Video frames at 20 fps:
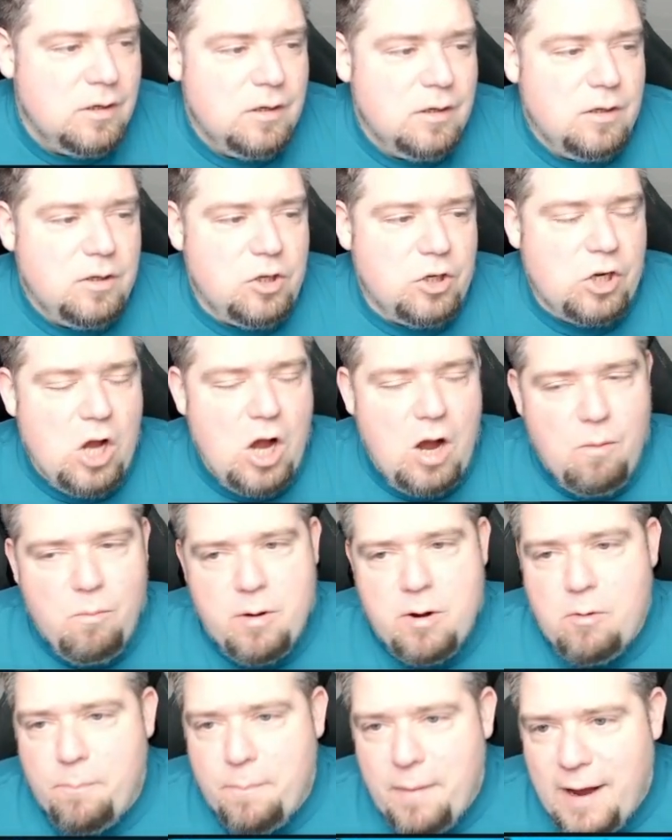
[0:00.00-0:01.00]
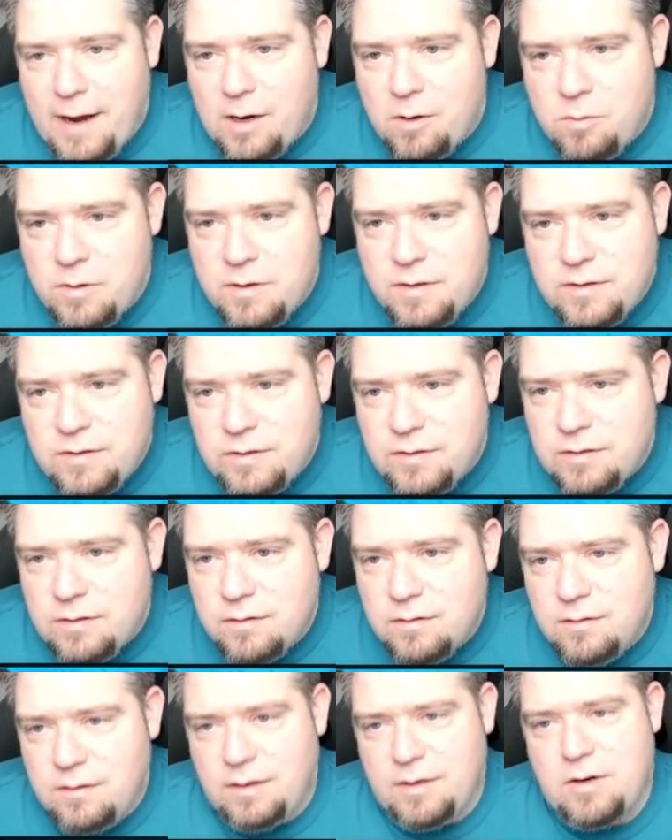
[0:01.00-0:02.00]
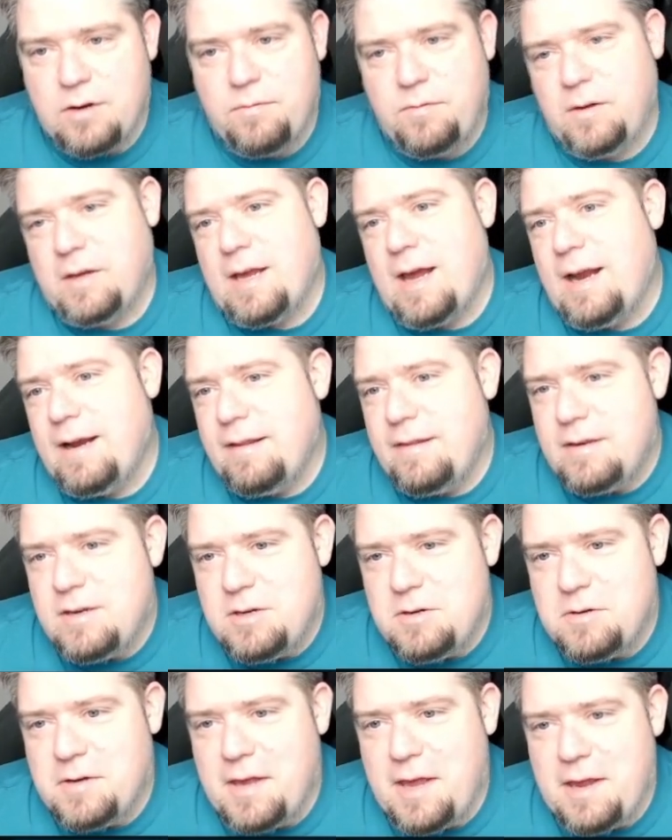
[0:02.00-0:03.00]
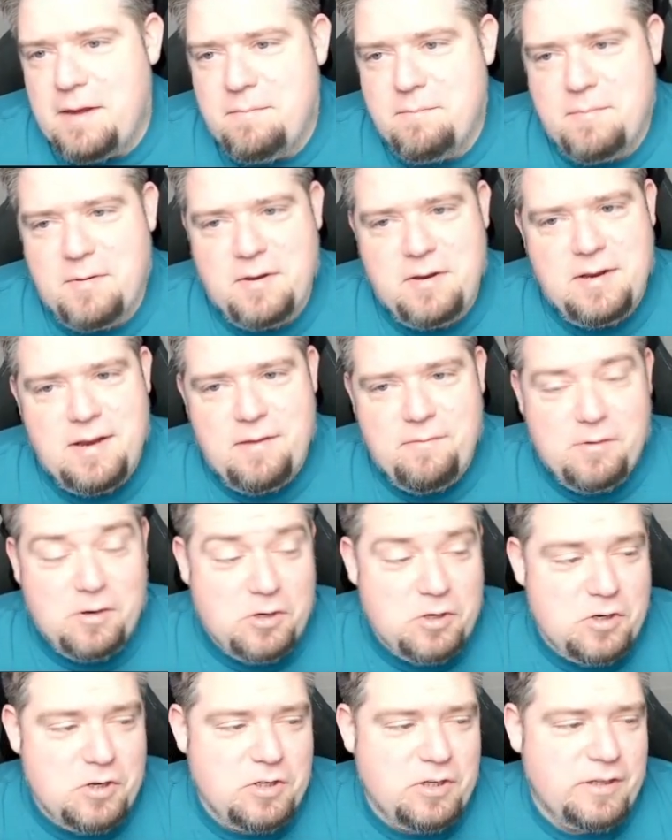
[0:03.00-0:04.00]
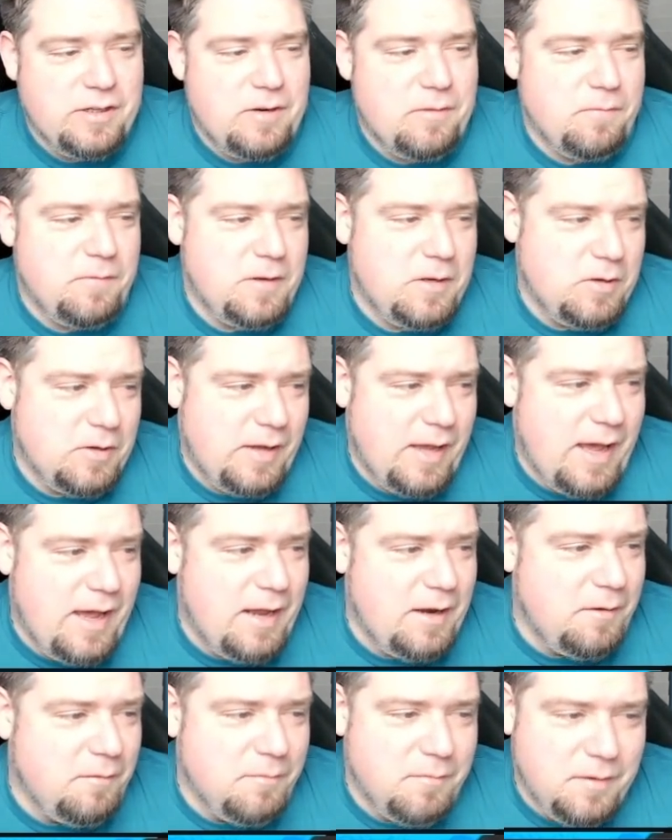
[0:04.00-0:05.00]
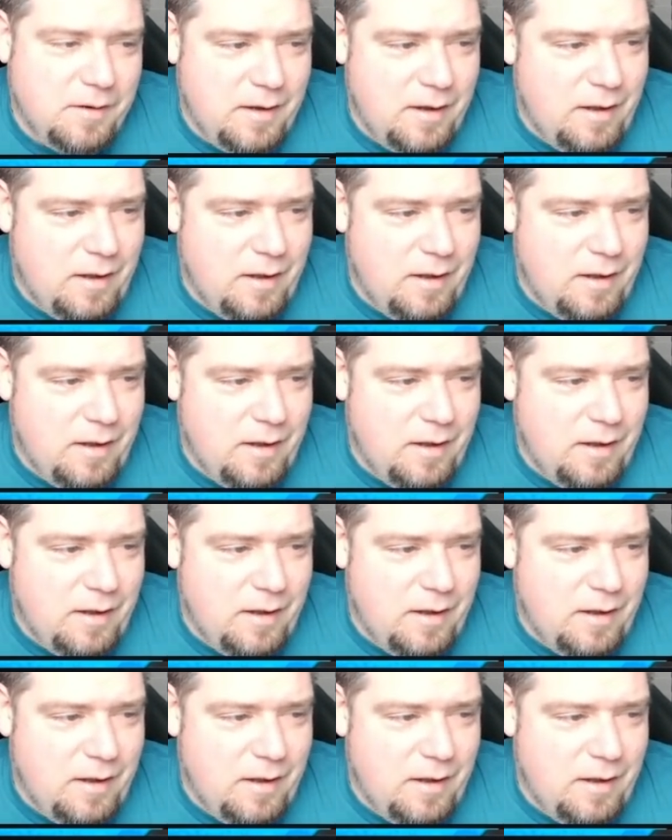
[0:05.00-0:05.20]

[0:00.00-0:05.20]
You can't wheel backwards. I don't know if you can in the new game, but you never could. I don't think you can.